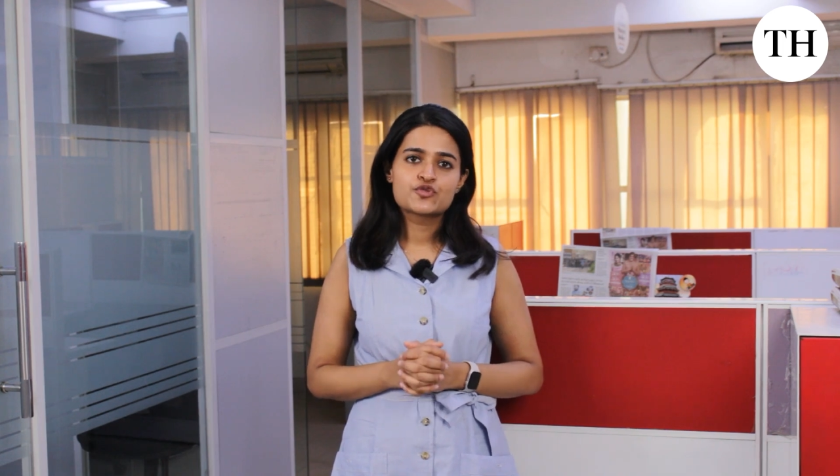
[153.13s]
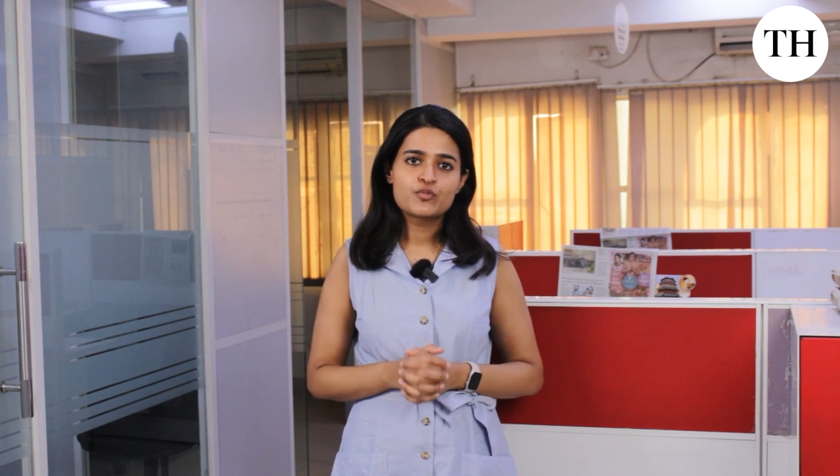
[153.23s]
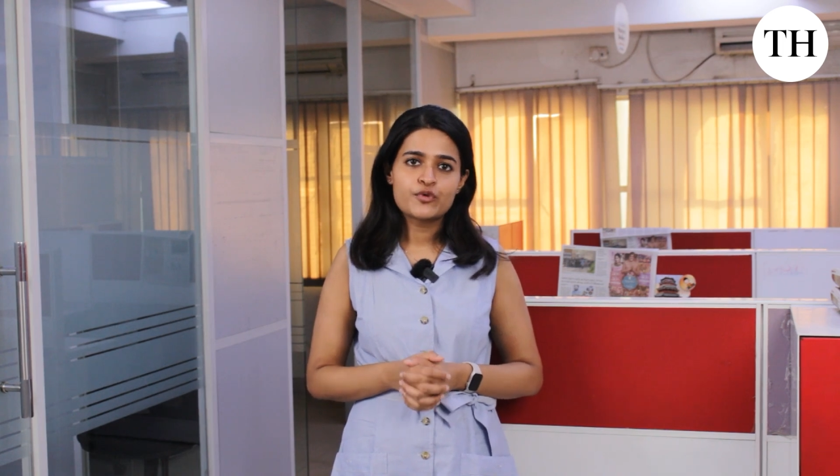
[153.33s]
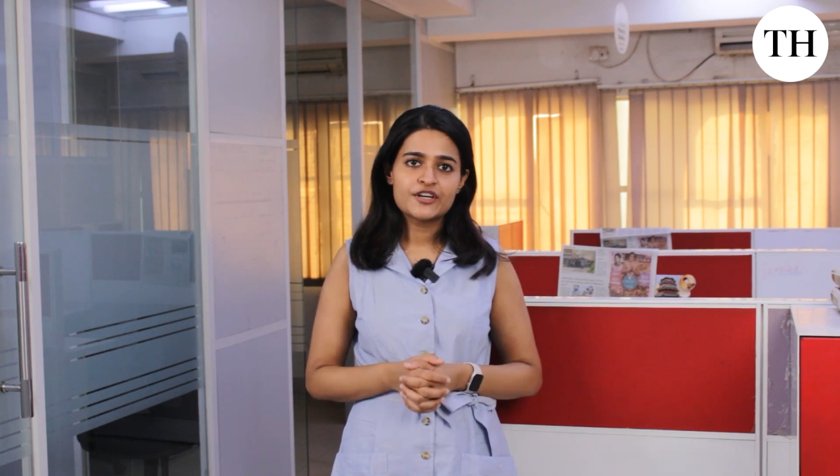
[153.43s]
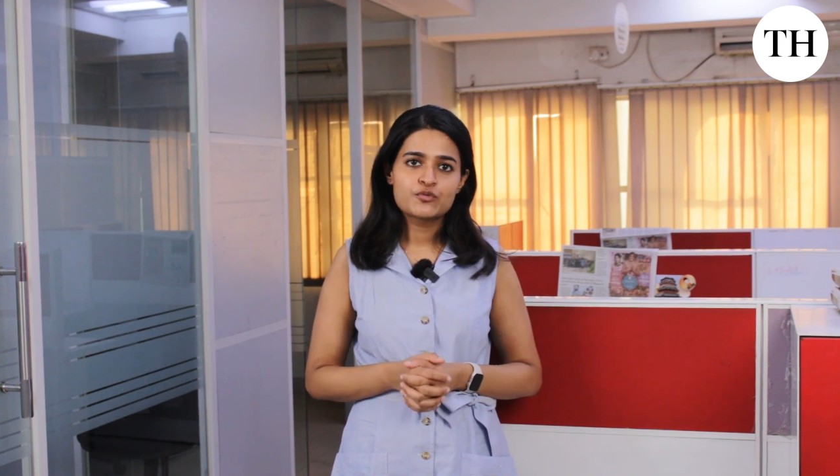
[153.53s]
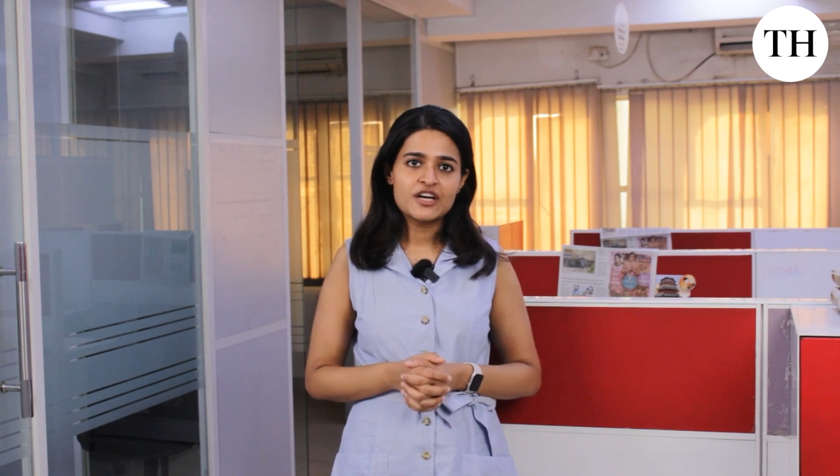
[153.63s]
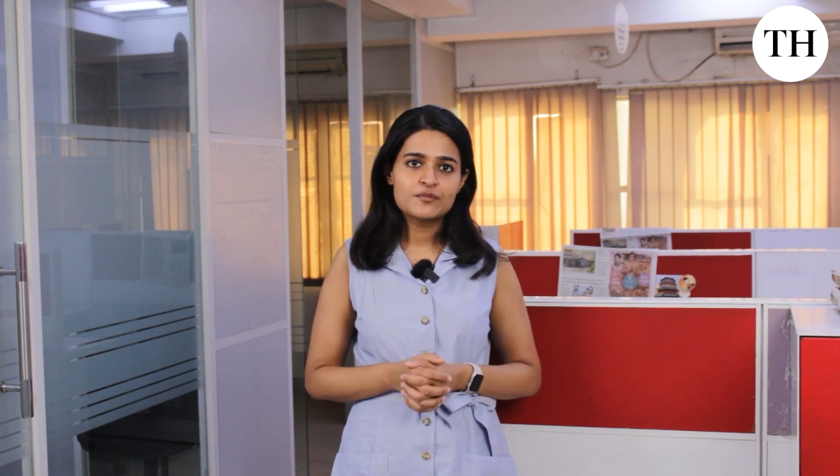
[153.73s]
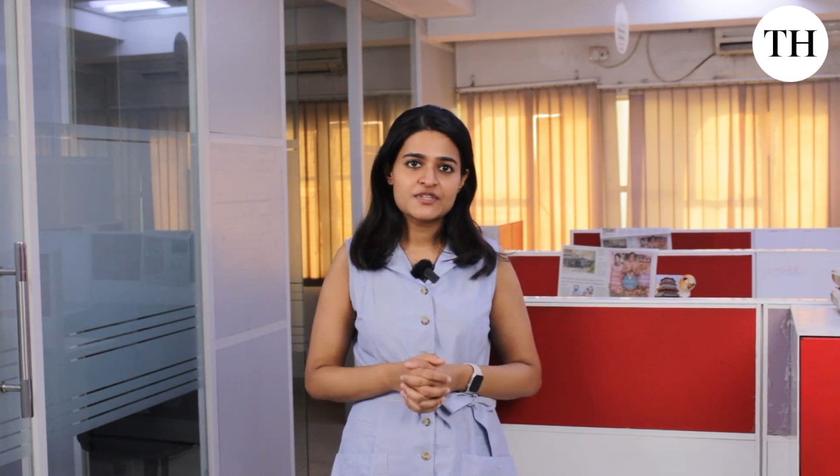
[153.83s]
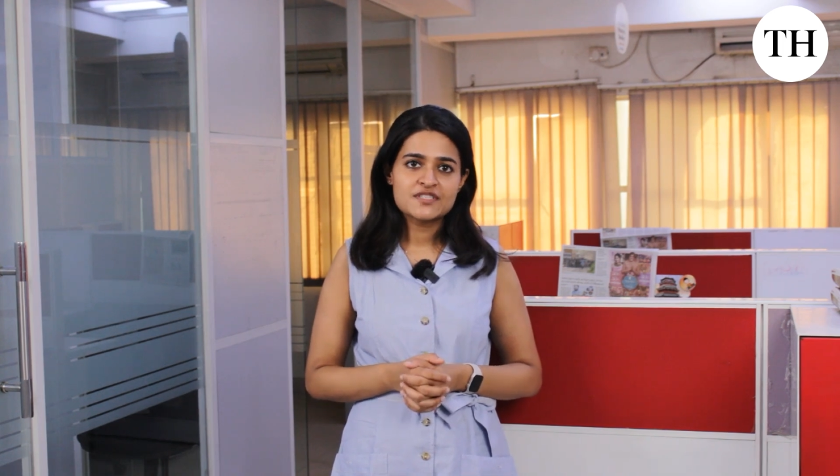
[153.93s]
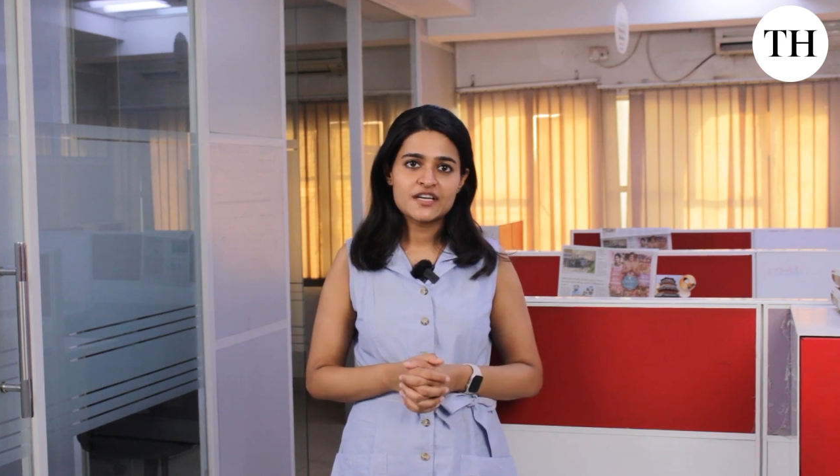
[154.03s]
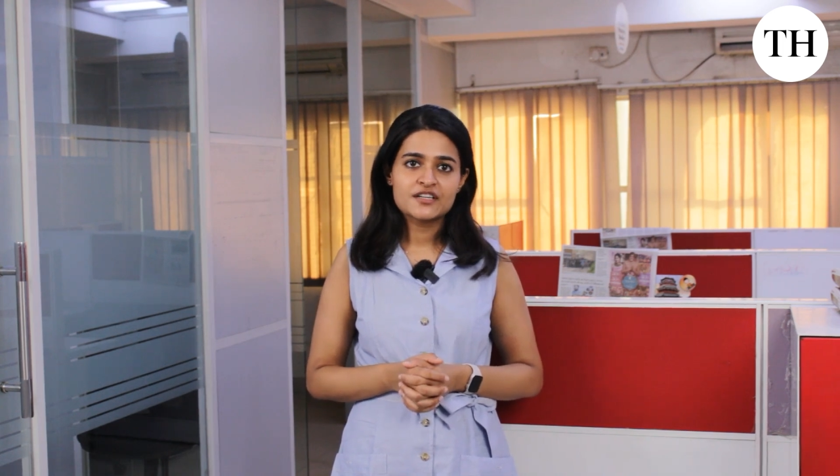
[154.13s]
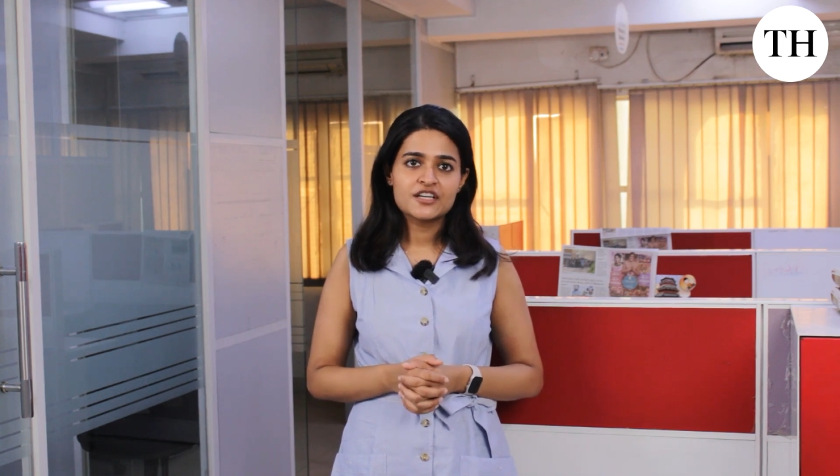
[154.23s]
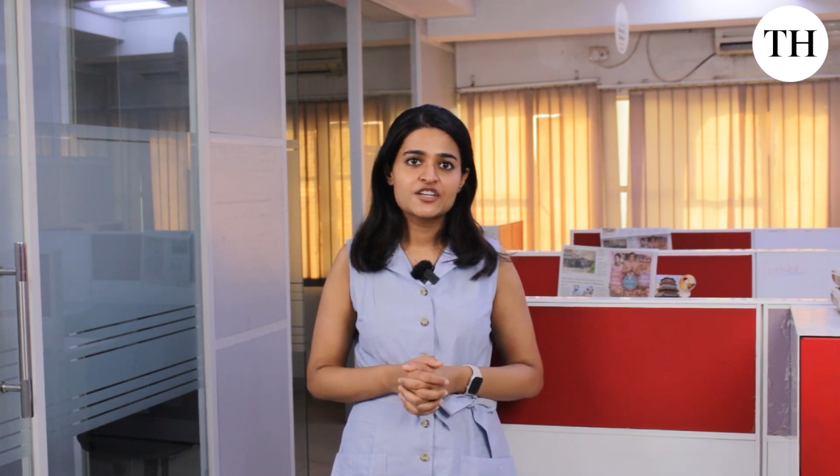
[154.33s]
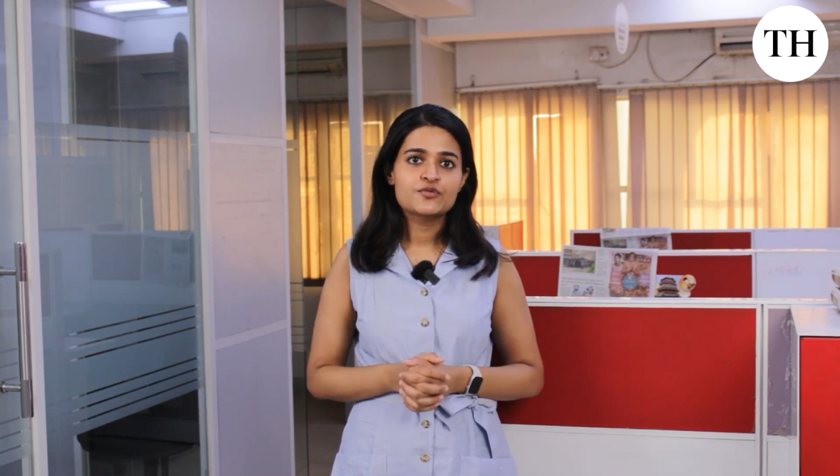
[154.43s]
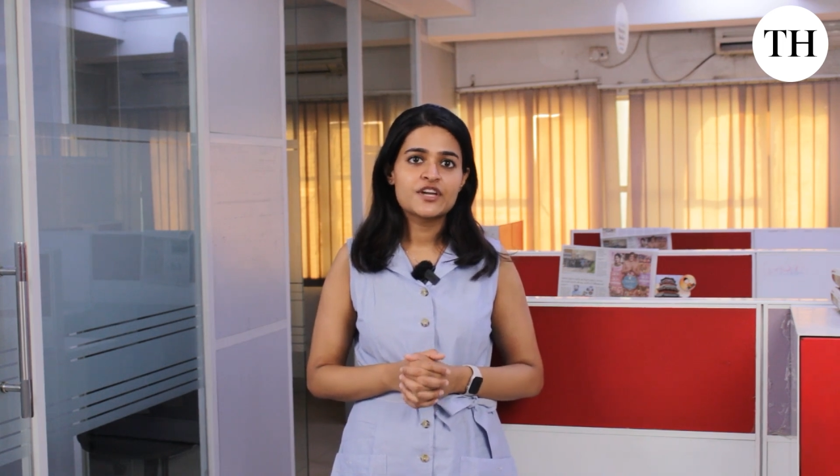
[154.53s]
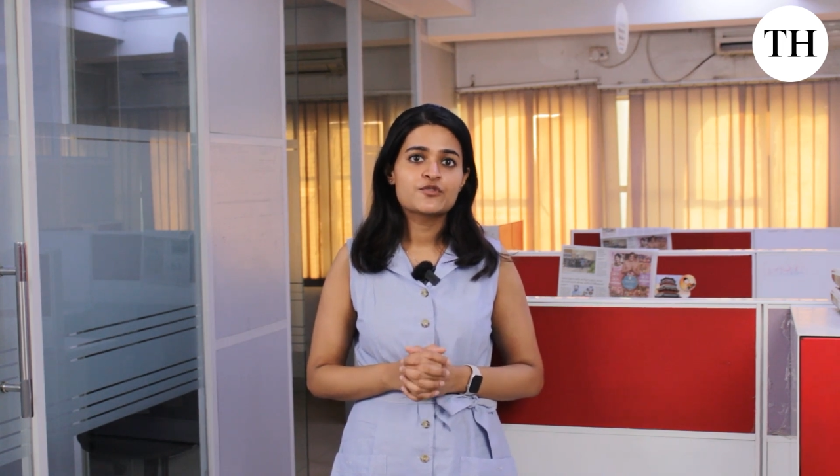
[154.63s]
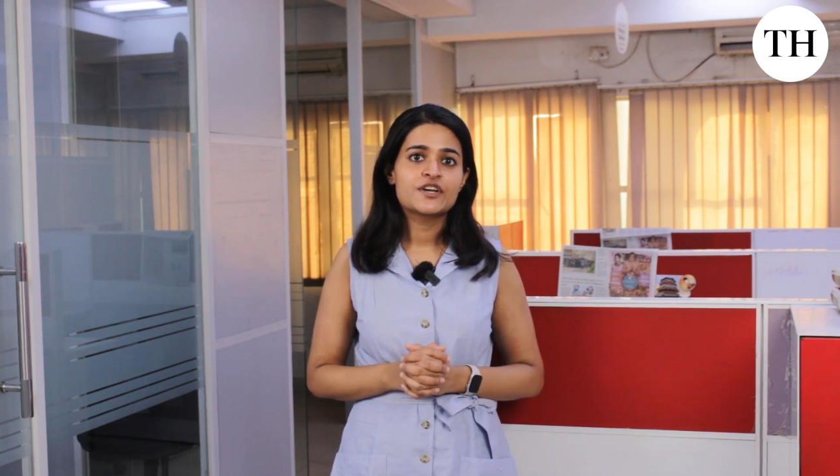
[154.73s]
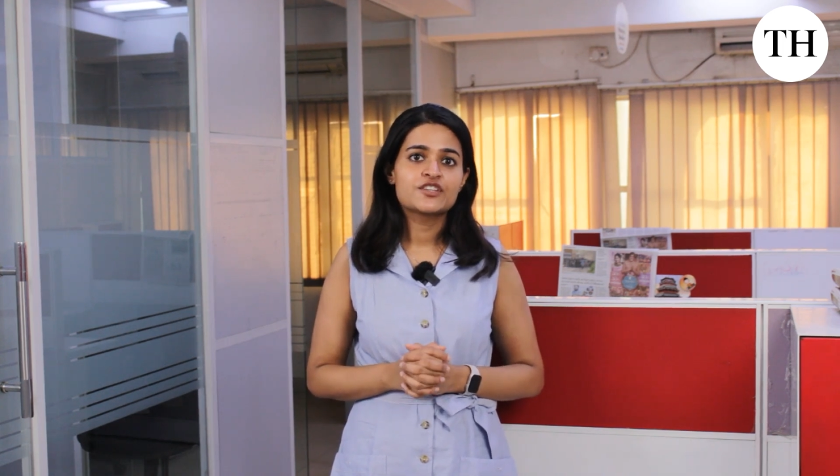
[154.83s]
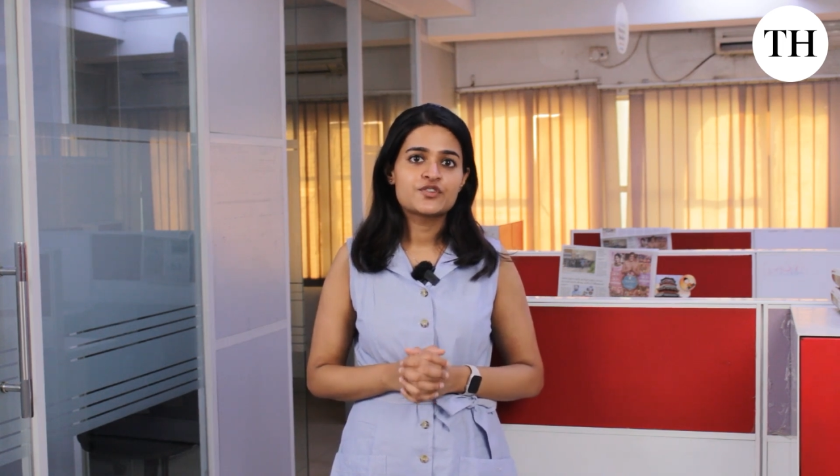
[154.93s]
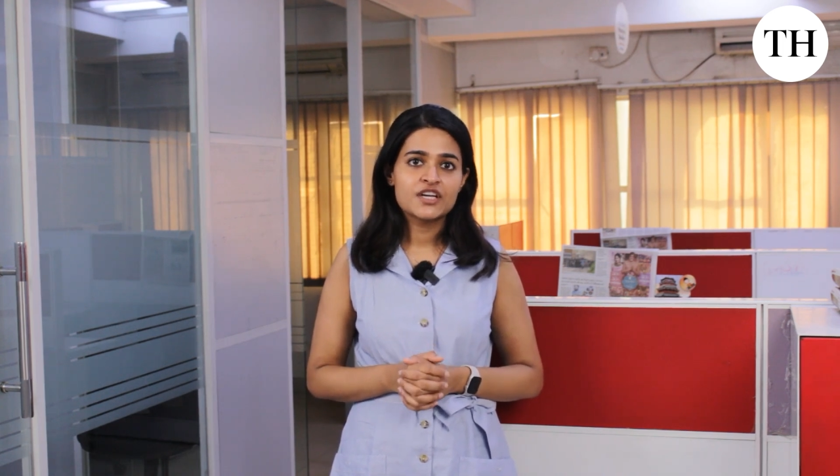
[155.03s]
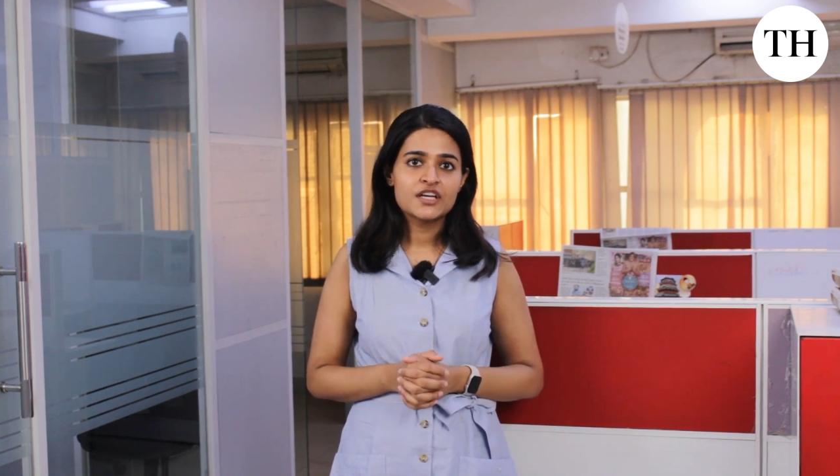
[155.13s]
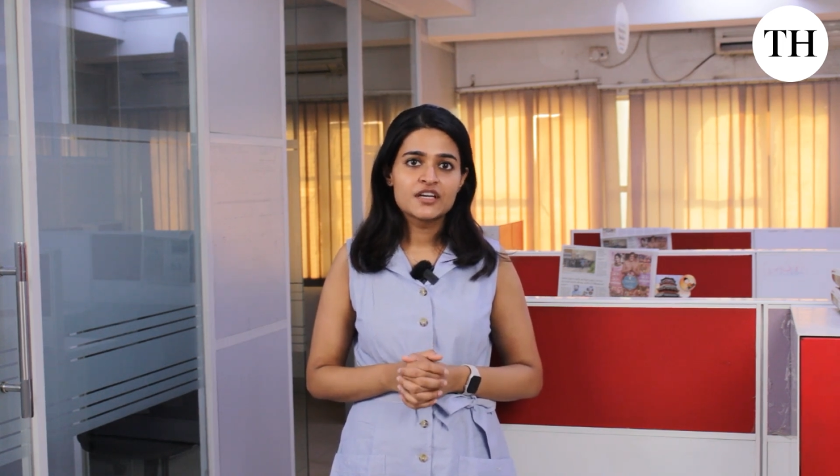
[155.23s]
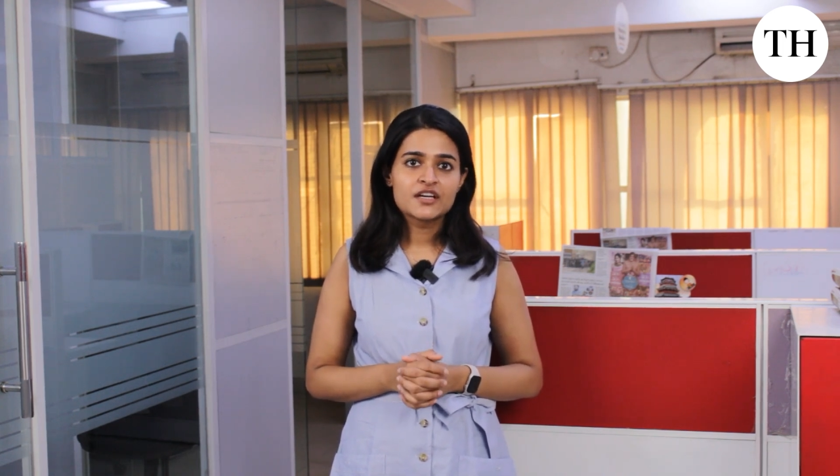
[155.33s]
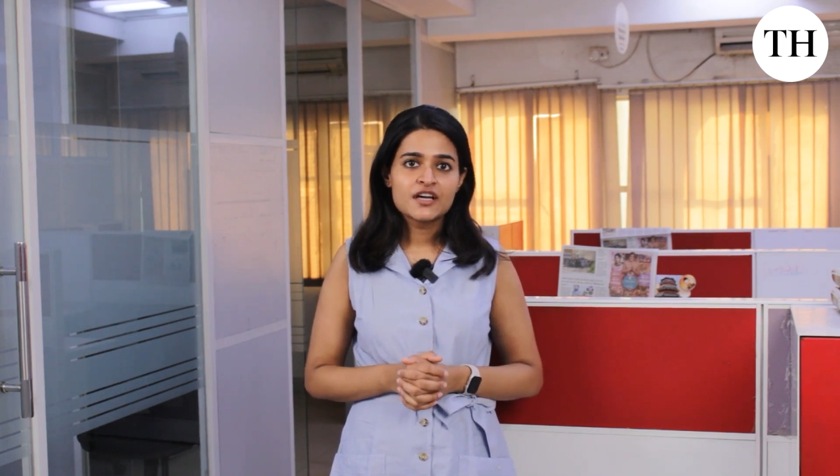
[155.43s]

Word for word: 2.1% in 2023,